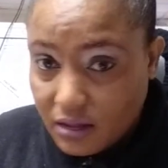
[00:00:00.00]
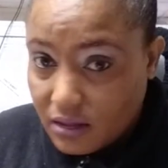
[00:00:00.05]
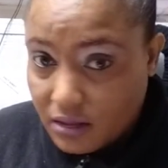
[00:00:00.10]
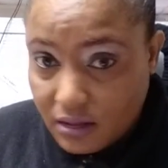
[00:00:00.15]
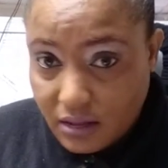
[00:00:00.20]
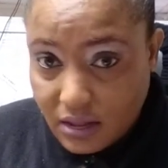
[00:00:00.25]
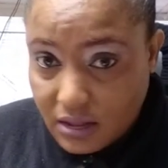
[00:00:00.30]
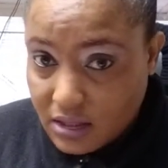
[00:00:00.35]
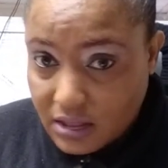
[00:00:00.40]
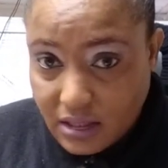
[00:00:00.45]

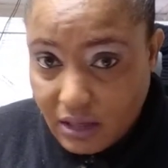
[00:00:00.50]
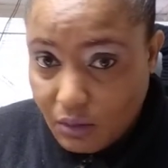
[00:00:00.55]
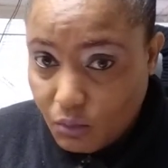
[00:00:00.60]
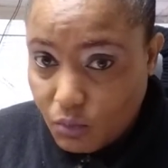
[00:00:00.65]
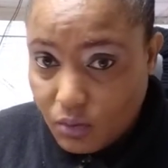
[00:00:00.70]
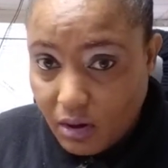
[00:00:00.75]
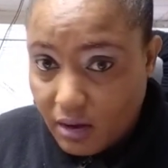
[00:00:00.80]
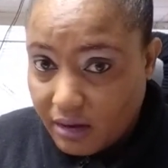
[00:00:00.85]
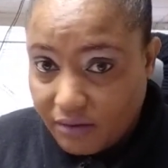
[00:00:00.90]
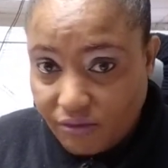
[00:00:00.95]
the system
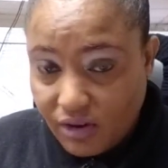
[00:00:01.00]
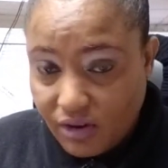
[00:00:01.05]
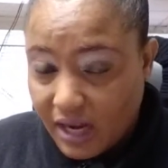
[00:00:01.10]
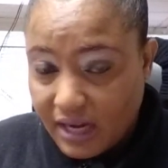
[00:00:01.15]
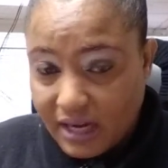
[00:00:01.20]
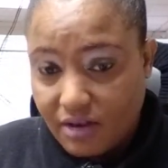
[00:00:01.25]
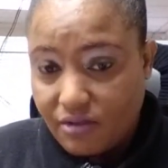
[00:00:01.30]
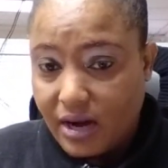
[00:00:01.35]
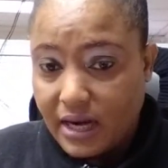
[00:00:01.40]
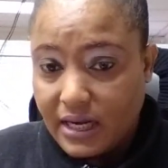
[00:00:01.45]
will not give you
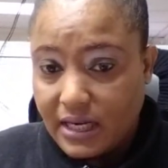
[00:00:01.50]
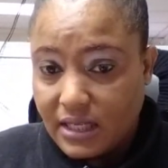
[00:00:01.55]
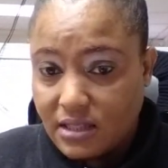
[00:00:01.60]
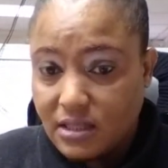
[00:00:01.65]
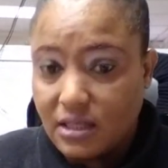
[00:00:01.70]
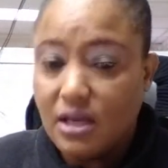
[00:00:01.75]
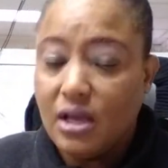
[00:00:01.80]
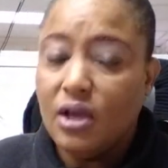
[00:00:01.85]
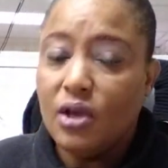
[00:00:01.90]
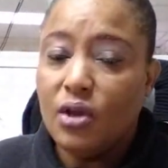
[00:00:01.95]
any
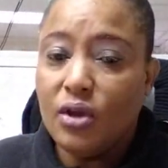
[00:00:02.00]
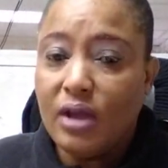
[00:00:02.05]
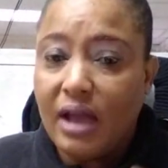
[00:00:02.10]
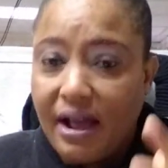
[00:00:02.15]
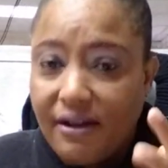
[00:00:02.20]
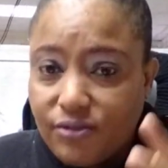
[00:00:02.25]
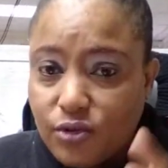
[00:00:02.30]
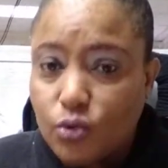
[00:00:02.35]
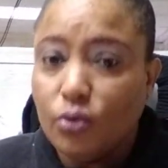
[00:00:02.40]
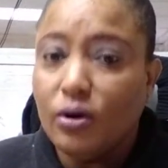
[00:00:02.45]
credit. You
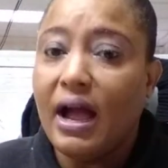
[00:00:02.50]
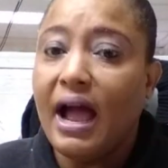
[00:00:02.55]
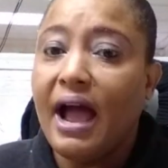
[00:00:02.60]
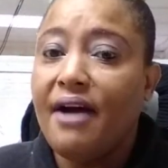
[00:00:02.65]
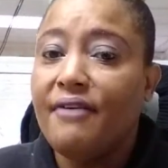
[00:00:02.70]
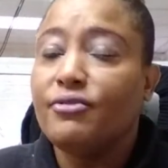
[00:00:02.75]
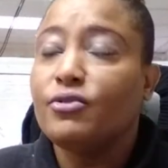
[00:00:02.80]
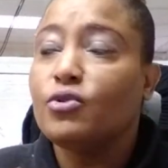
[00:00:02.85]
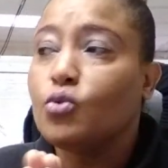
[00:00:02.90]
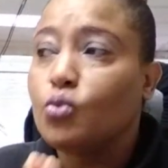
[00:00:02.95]
have to
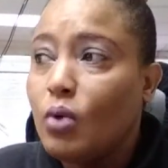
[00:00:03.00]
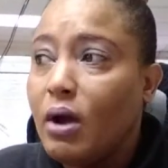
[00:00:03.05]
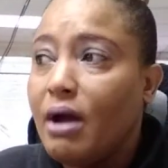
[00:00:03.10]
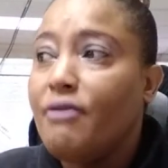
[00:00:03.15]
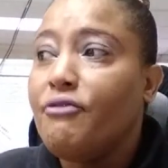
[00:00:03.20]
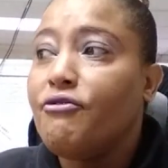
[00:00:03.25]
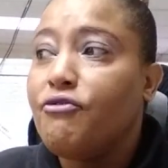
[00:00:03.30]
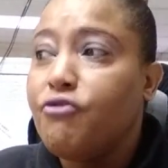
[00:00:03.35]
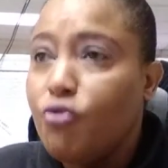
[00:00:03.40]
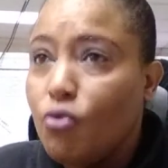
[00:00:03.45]
have
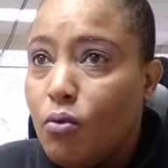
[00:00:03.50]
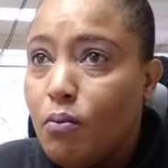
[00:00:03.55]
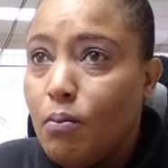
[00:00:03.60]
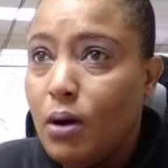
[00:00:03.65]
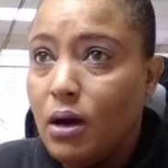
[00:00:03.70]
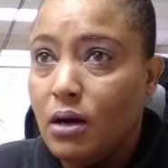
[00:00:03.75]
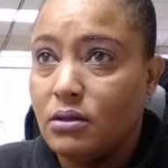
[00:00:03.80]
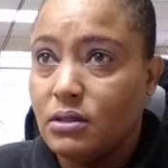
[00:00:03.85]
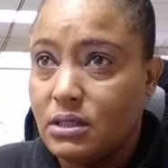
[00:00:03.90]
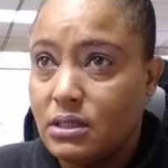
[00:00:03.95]
12 full
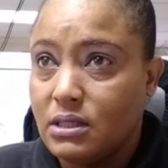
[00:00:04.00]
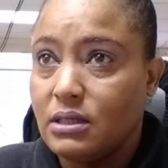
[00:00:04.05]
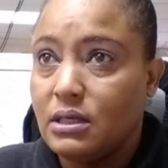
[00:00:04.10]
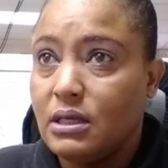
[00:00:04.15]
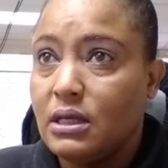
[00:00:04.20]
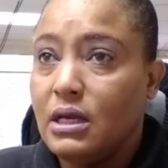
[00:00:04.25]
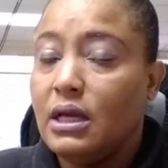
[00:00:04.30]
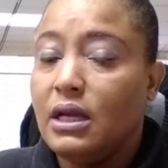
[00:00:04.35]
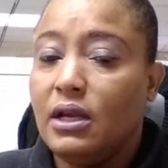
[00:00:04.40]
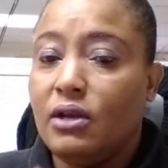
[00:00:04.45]
months
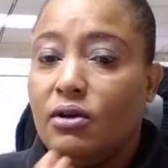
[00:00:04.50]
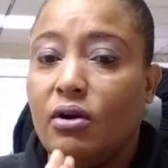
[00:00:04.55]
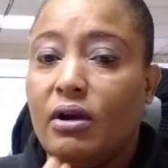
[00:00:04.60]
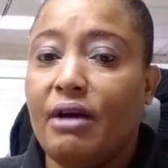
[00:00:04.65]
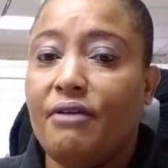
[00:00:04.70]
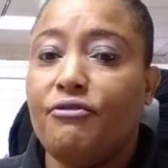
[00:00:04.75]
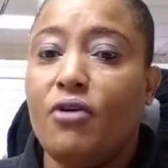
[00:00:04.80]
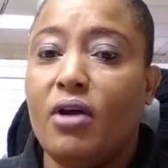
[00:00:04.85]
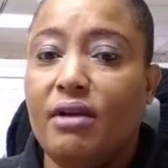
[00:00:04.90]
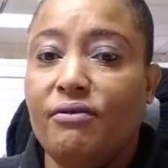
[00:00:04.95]
in
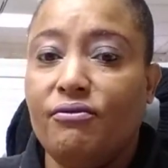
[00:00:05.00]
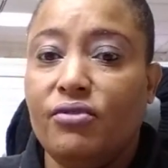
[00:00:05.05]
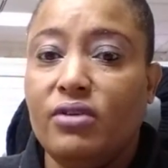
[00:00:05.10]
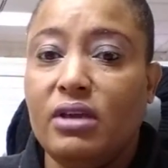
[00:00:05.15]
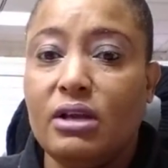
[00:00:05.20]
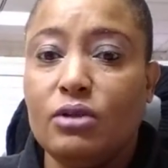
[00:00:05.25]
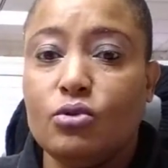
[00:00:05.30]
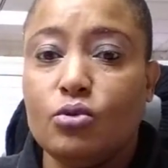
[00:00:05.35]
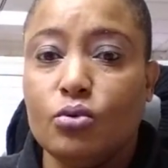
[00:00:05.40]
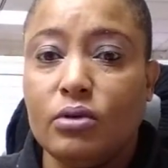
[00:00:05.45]
order for
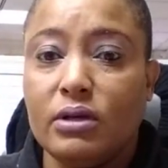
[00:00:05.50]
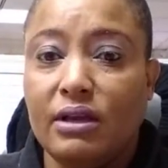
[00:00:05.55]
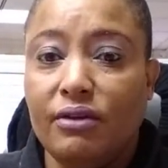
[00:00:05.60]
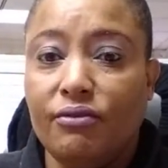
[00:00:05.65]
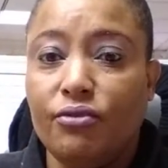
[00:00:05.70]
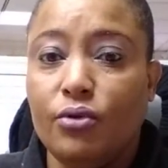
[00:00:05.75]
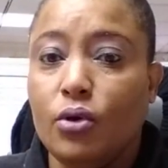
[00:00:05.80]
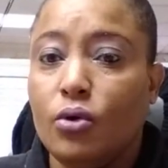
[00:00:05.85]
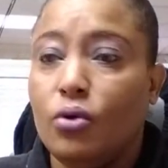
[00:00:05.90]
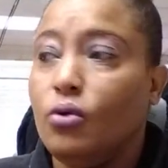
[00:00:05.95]
NVA to
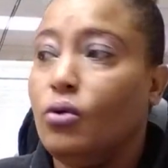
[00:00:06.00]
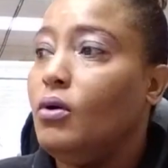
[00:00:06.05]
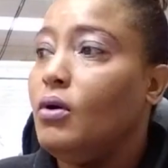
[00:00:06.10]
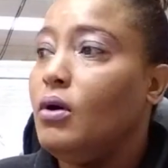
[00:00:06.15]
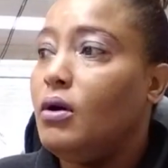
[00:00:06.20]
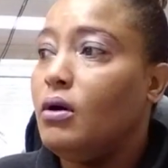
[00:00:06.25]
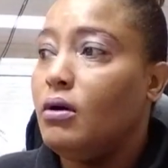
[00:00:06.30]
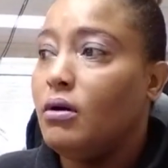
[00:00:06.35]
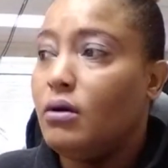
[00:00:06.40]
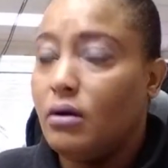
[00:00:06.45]
give you
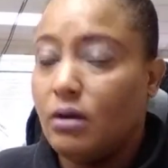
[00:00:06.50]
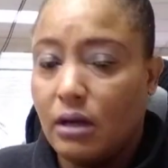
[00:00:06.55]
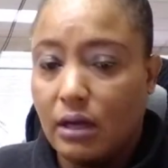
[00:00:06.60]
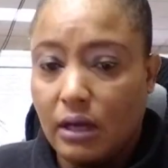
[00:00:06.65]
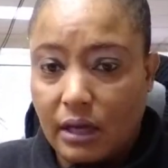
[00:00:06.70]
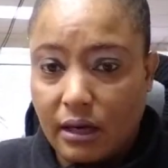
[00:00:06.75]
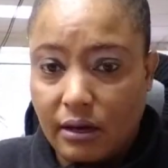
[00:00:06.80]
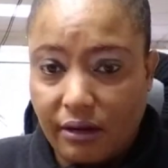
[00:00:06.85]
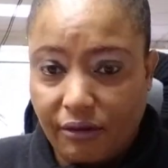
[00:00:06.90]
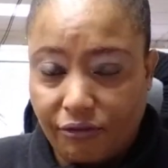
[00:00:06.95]

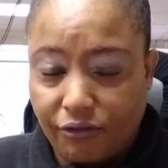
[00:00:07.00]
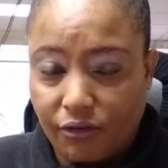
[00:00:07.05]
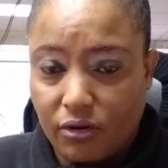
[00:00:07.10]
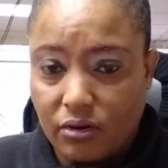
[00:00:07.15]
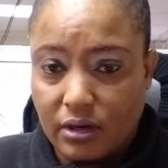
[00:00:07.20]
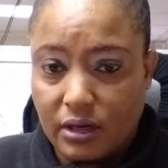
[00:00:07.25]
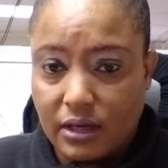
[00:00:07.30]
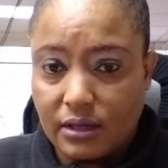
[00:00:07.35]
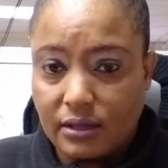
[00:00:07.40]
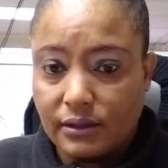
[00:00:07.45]
a
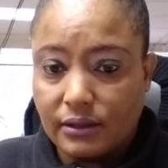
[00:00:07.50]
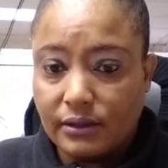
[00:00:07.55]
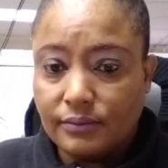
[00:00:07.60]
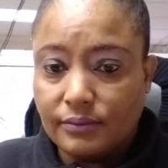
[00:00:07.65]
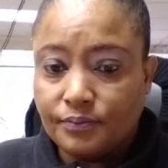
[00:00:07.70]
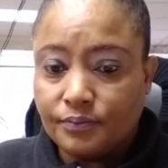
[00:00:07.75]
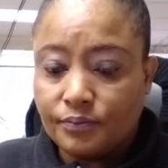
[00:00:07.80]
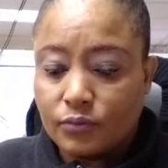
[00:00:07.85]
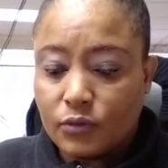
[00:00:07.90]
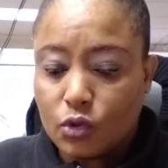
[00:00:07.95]
refund.
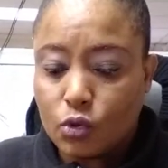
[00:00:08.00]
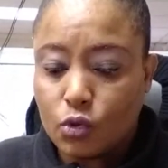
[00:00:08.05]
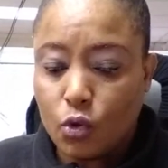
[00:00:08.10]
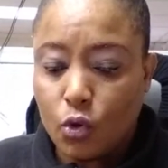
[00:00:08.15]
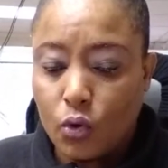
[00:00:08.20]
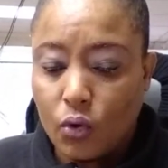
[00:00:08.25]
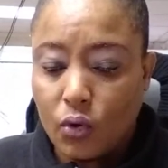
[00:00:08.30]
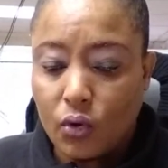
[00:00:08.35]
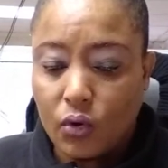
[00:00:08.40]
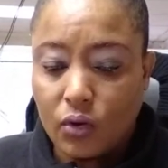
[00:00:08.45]

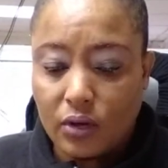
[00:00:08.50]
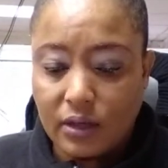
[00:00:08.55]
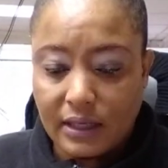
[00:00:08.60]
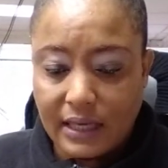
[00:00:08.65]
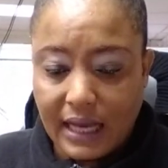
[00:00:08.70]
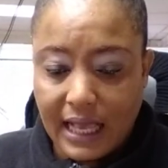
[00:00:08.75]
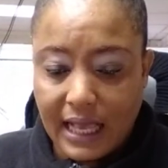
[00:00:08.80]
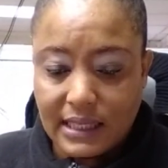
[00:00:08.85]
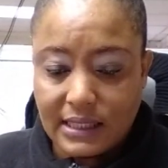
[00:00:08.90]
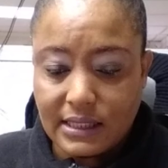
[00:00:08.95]
So
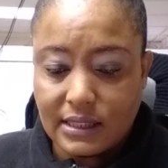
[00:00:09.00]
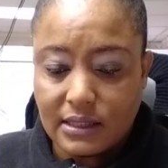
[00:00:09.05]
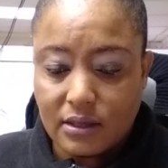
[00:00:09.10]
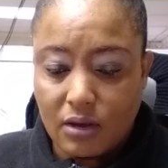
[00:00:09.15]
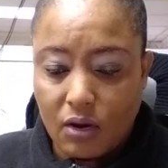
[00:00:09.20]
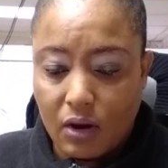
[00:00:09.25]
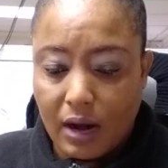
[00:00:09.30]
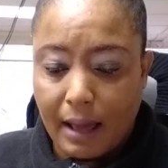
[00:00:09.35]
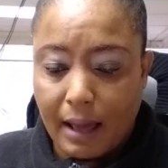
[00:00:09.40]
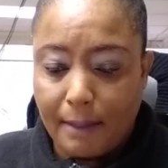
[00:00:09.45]
that's
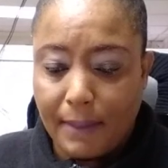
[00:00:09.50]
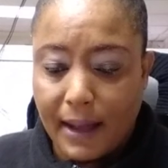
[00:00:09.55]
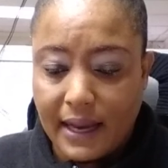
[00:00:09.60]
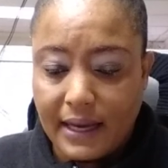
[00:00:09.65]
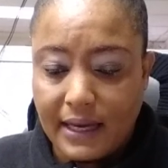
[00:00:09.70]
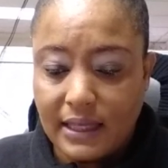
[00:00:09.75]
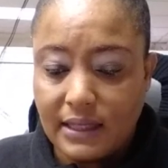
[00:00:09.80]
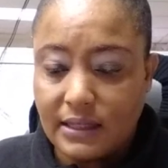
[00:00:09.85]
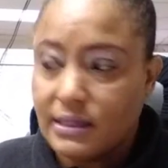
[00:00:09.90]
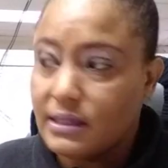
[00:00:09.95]
all
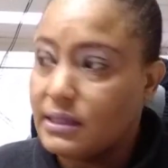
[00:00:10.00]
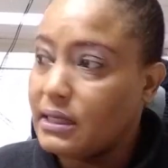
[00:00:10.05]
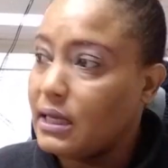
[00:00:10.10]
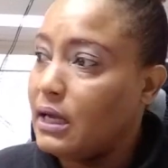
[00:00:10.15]
about this